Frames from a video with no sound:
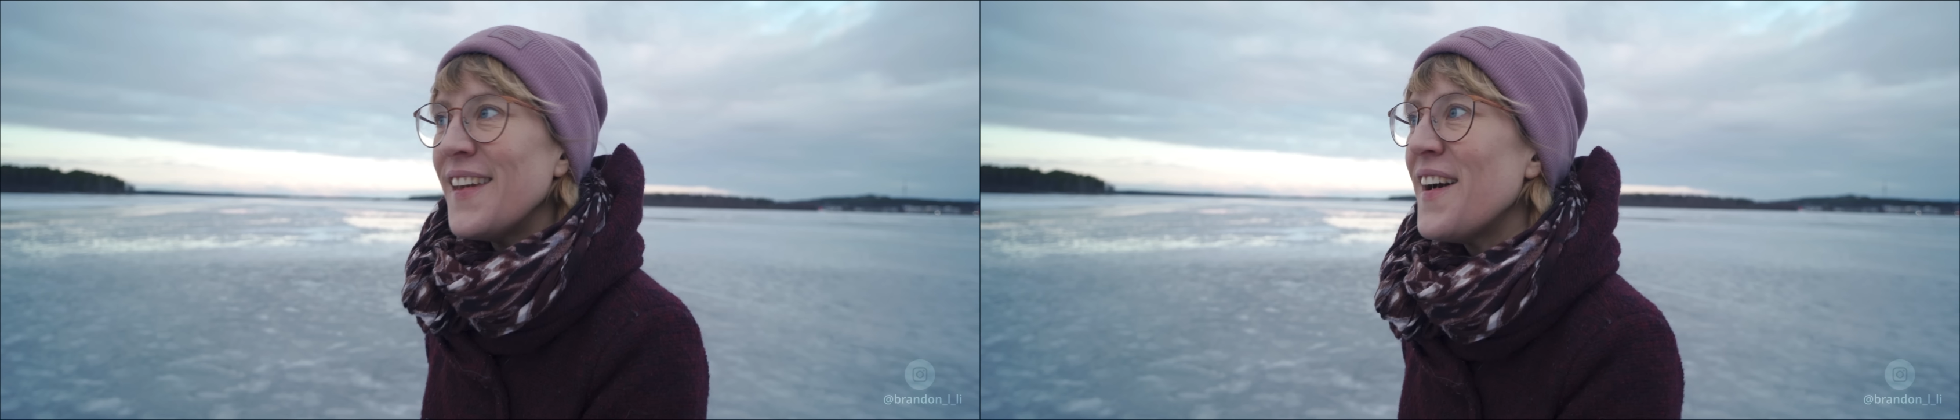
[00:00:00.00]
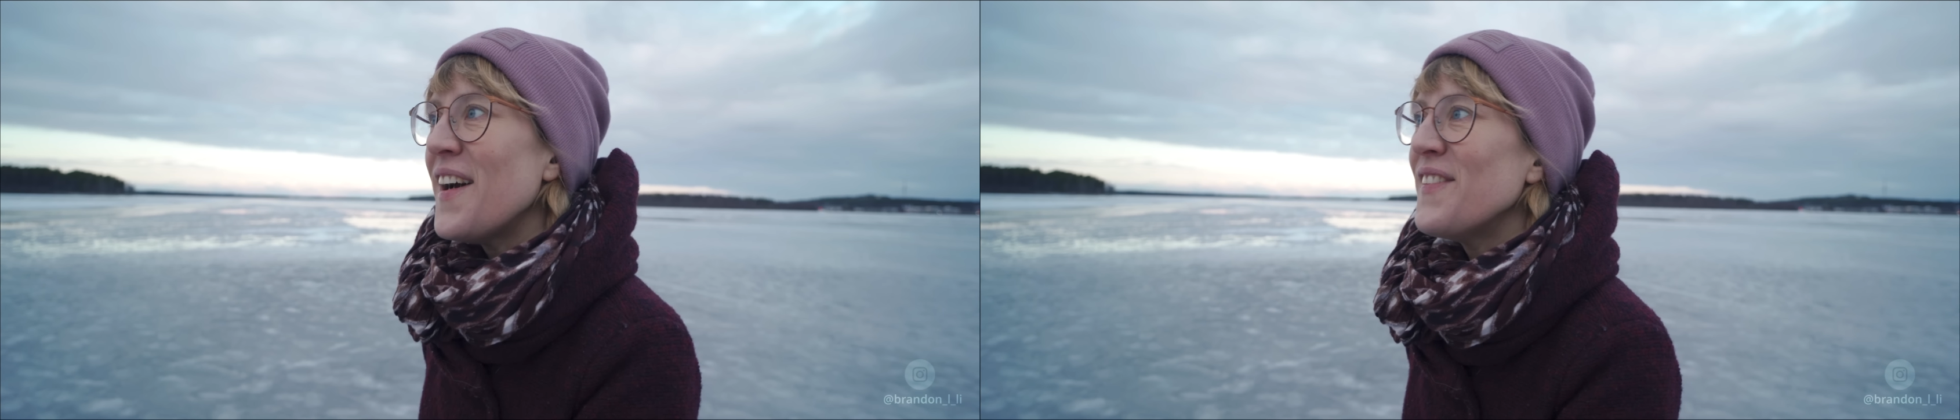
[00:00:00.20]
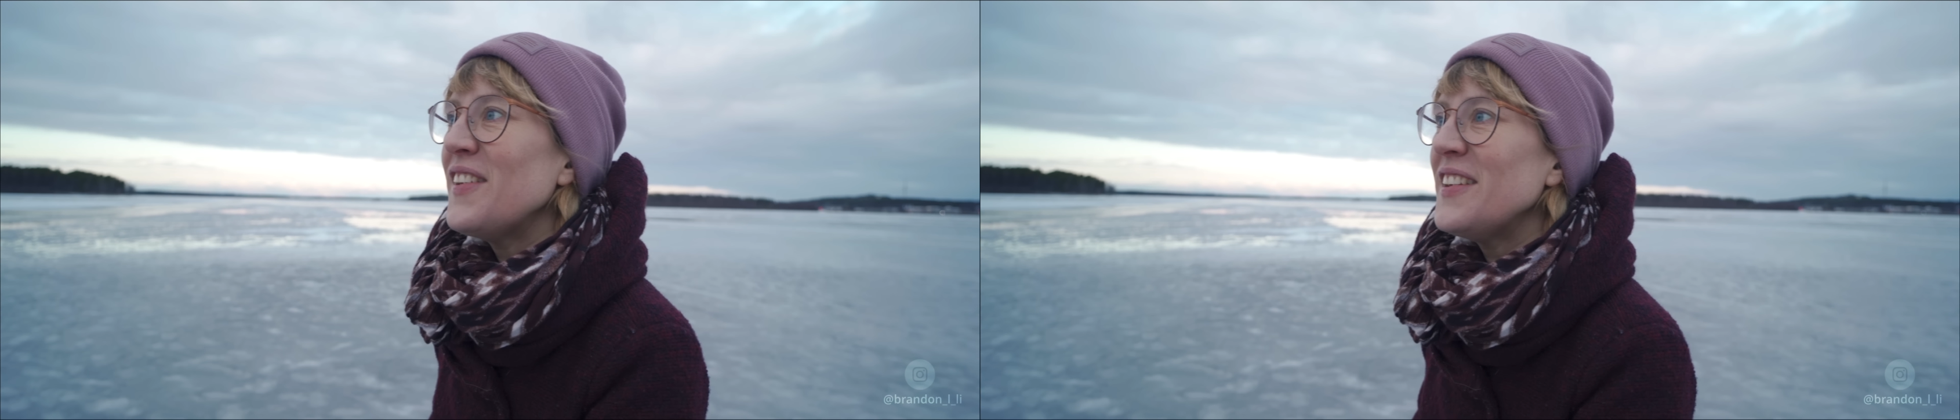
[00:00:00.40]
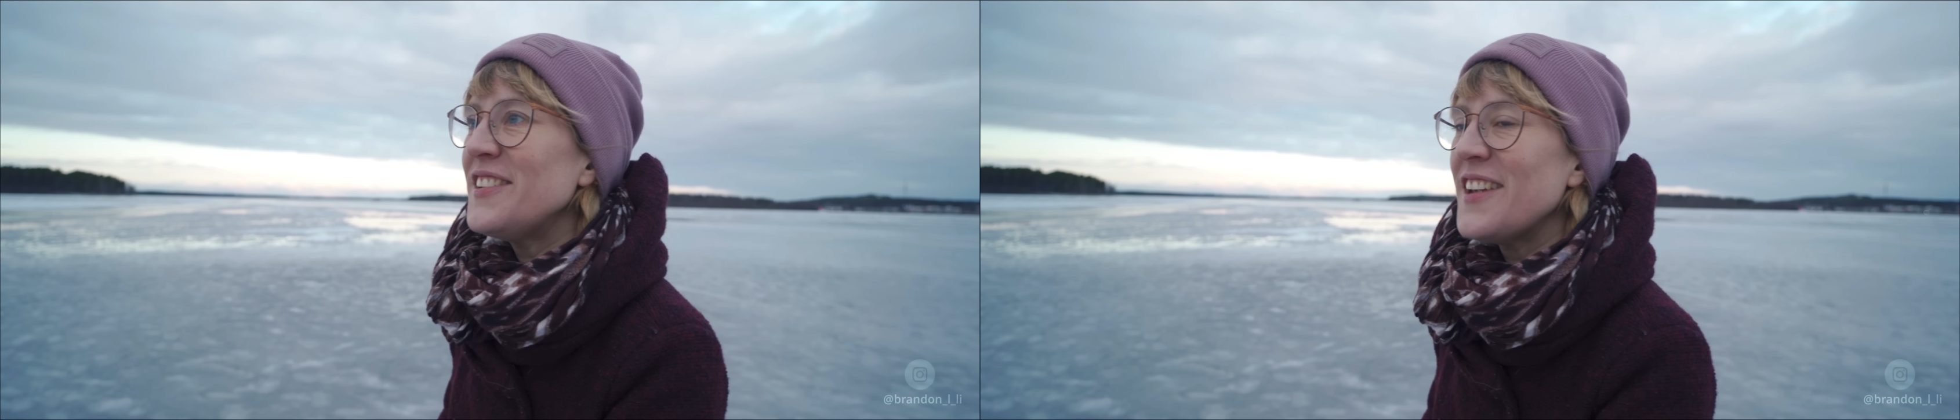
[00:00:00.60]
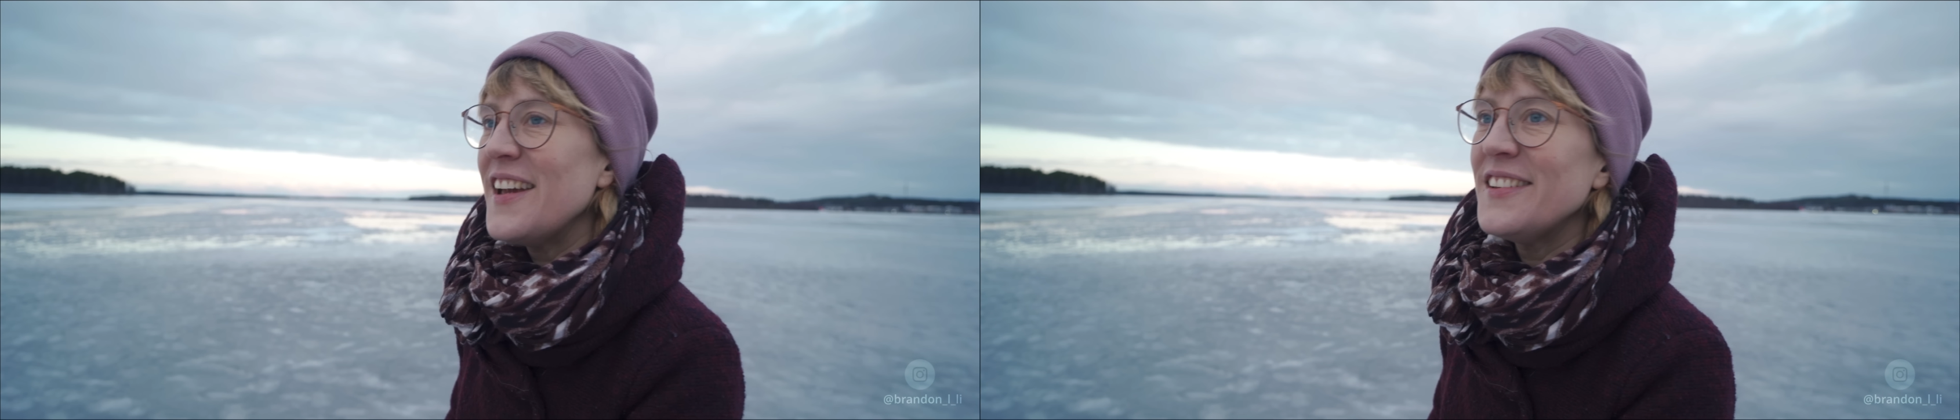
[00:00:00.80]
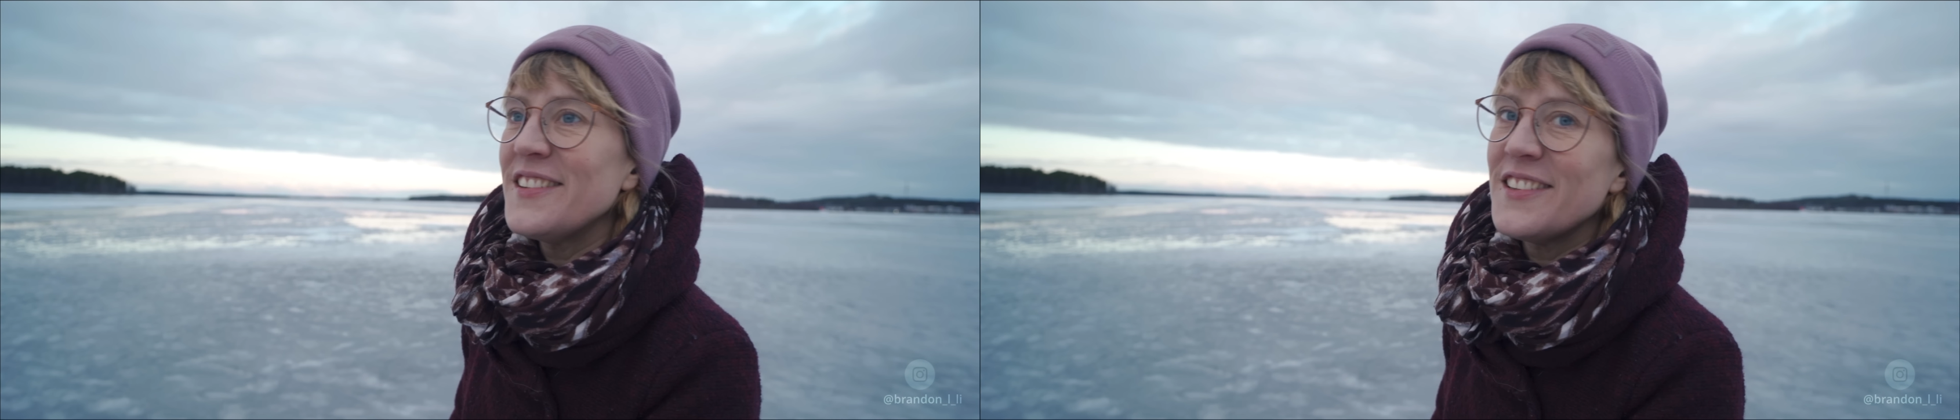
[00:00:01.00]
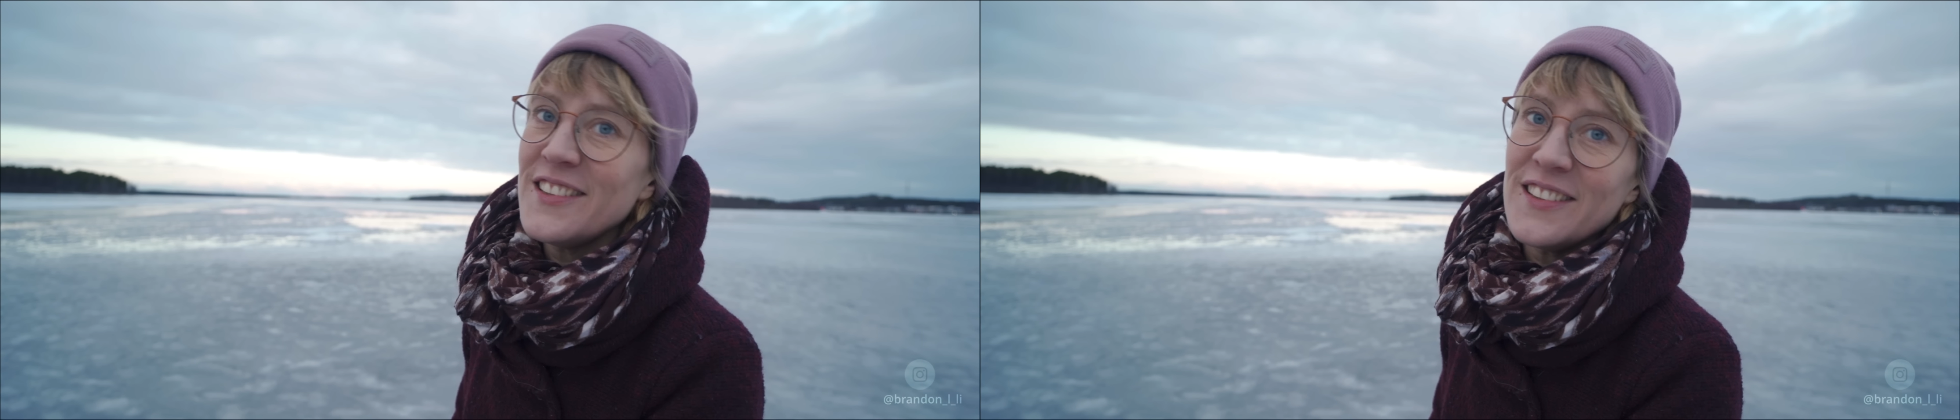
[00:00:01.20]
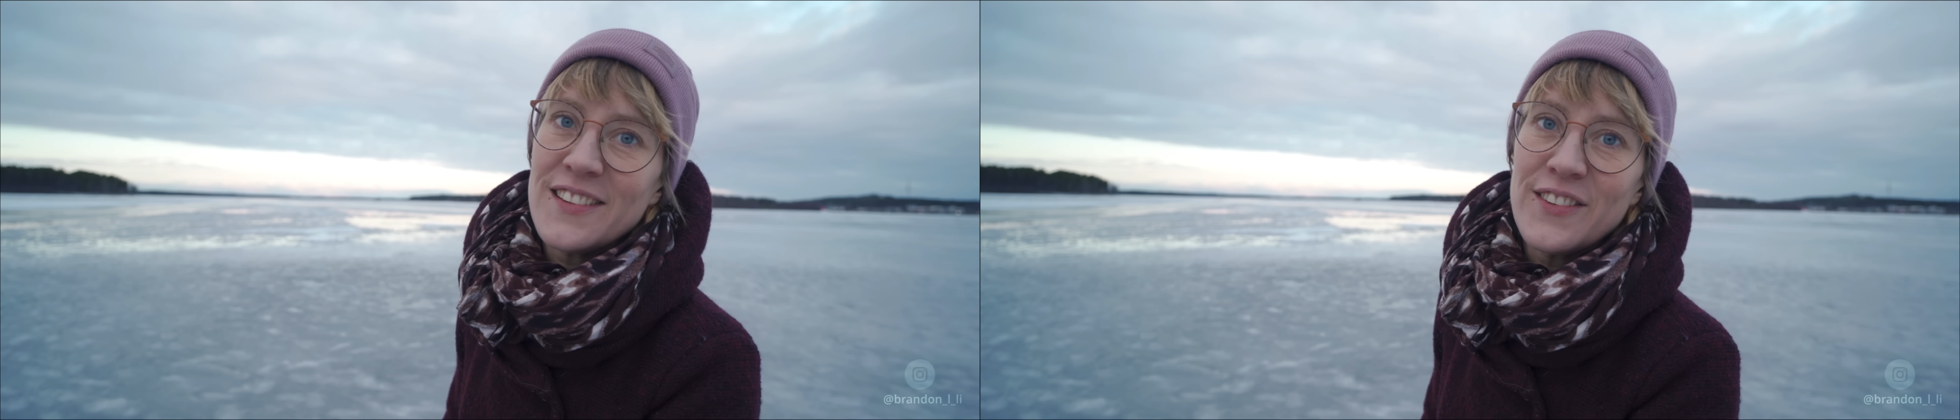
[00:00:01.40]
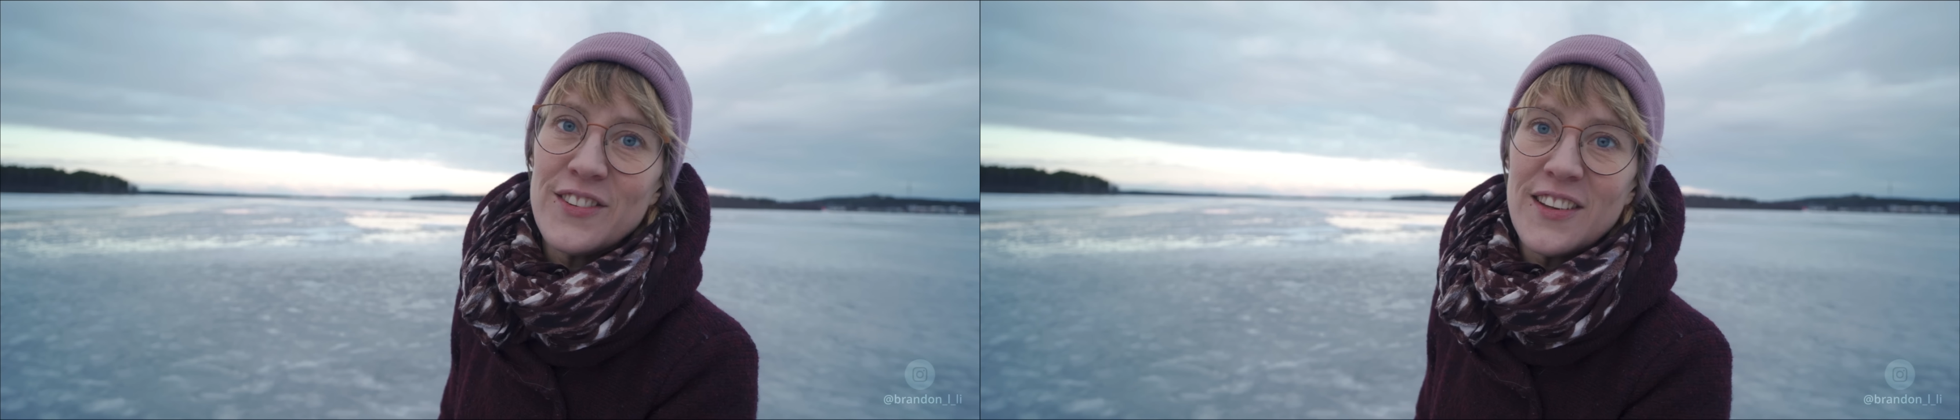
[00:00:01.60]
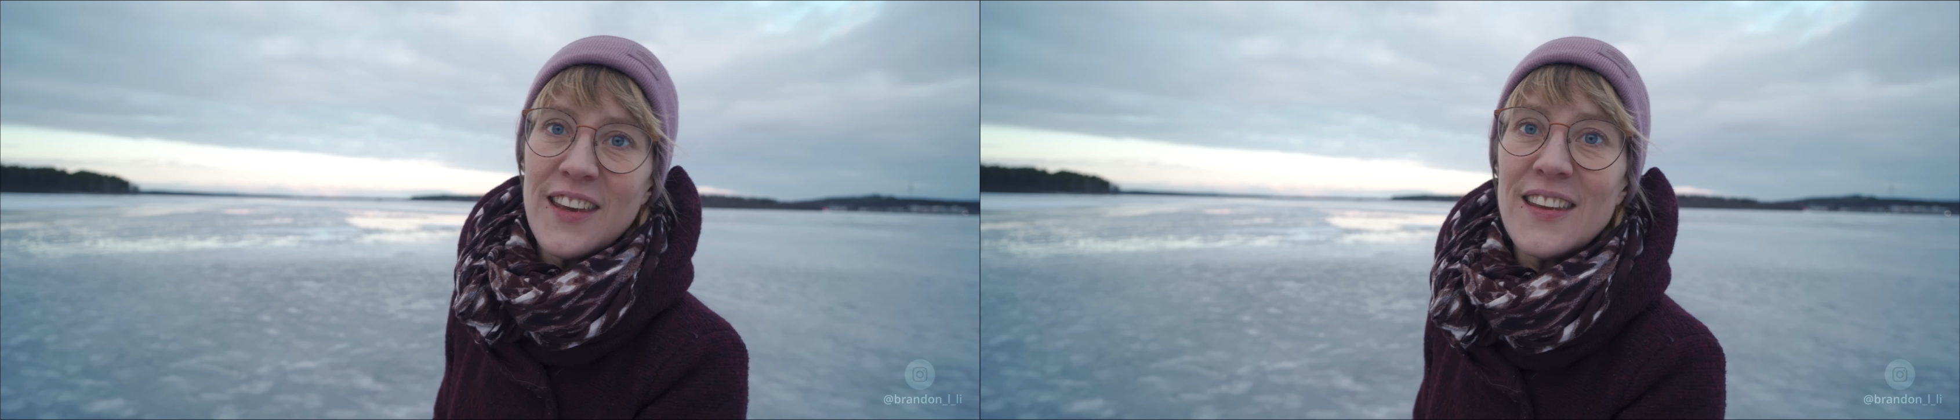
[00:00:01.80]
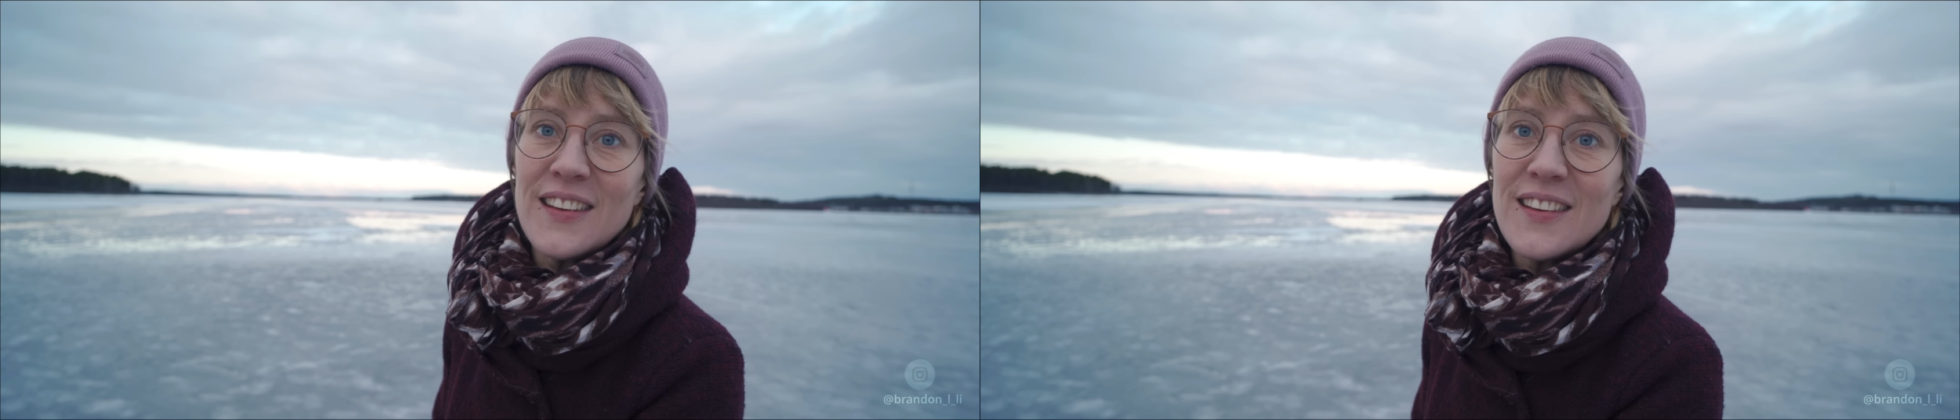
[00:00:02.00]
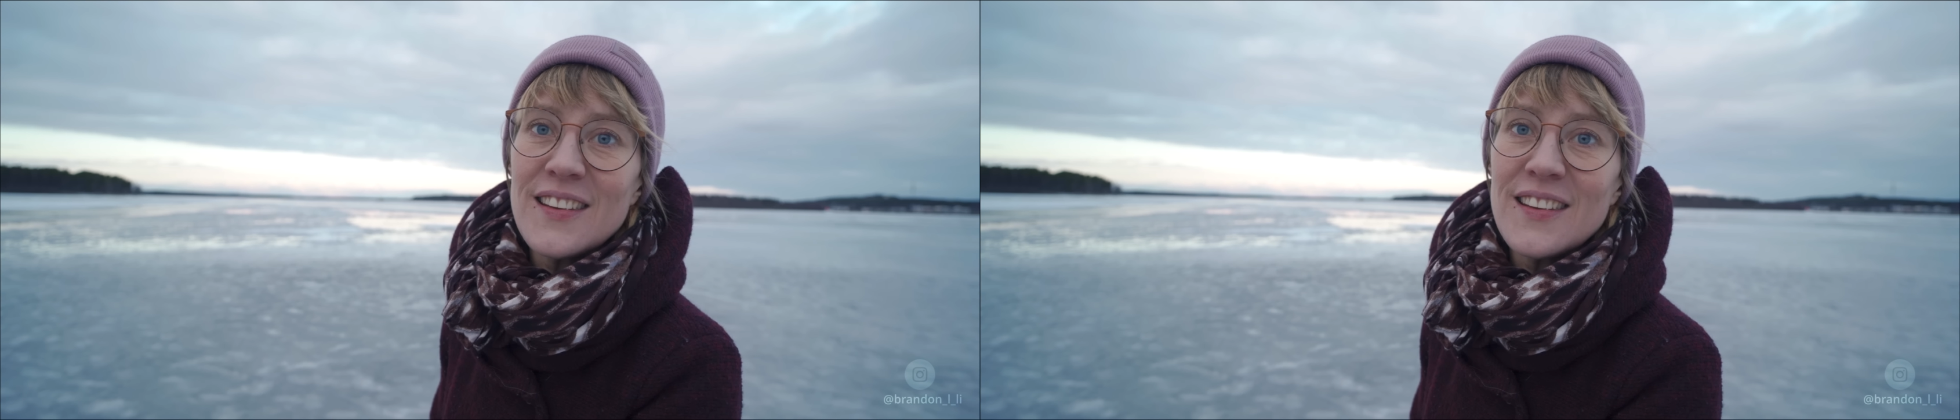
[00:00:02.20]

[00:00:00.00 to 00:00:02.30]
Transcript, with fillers: Yeah, I mean, it's changed since I was a kid.